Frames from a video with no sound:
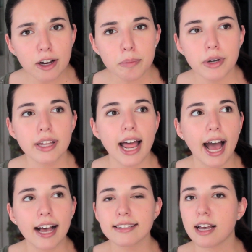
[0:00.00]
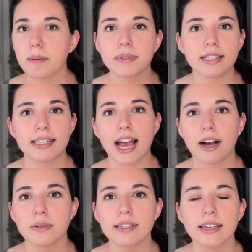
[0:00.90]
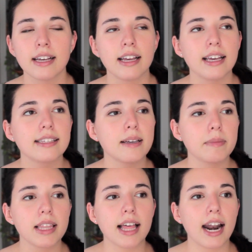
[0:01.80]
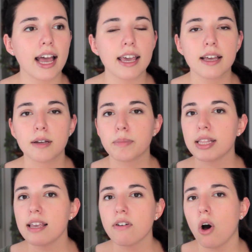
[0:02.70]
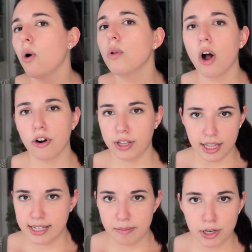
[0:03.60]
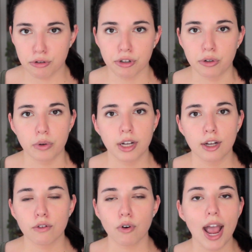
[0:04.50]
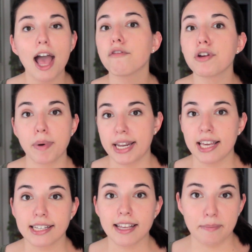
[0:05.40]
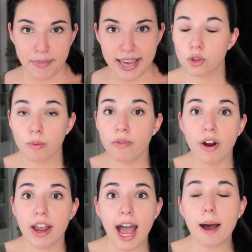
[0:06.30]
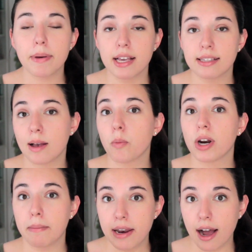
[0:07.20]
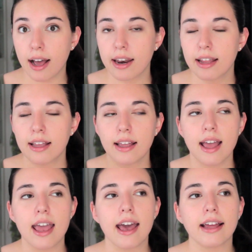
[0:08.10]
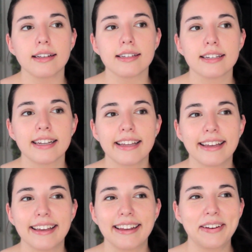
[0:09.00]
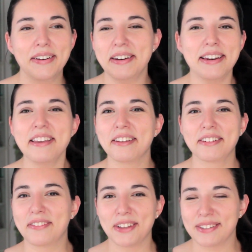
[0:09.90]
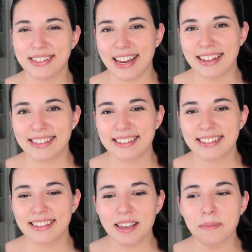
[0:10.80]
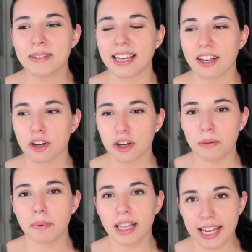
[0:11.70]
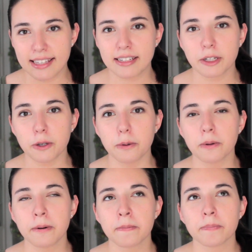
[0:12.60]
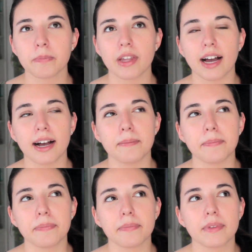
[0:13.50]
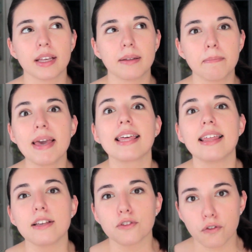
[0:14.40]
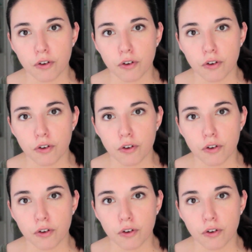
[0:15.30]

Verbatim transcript: output has ups and downs is something that I believe wholeheartedly to be true for everybody except me. So I'm very happy except when I'm not. And neither of those states seems like a good place to make things